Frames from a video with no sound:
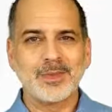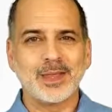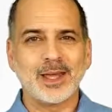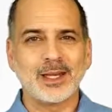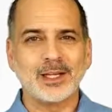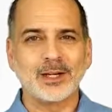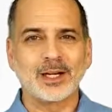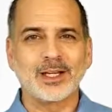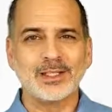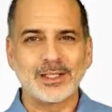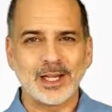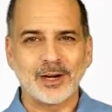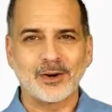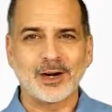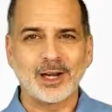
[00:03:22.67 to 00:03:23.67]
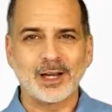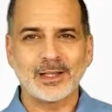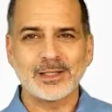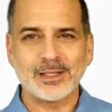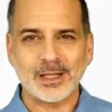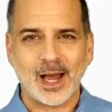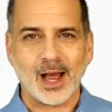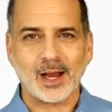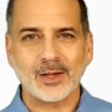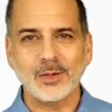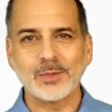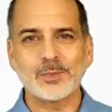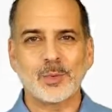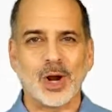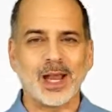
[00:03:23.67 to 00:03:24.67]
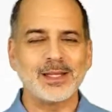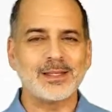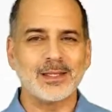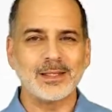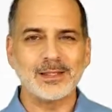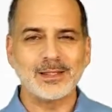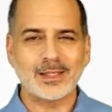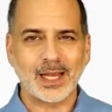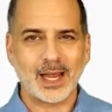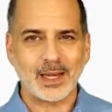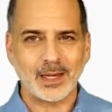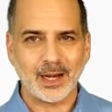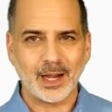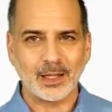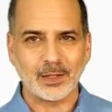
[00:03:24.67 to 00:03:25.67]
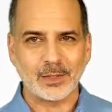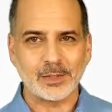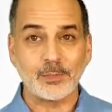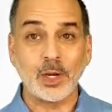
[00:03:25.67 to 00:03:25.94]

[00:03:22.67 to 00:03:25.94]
that you're considering a stock whose price is $10,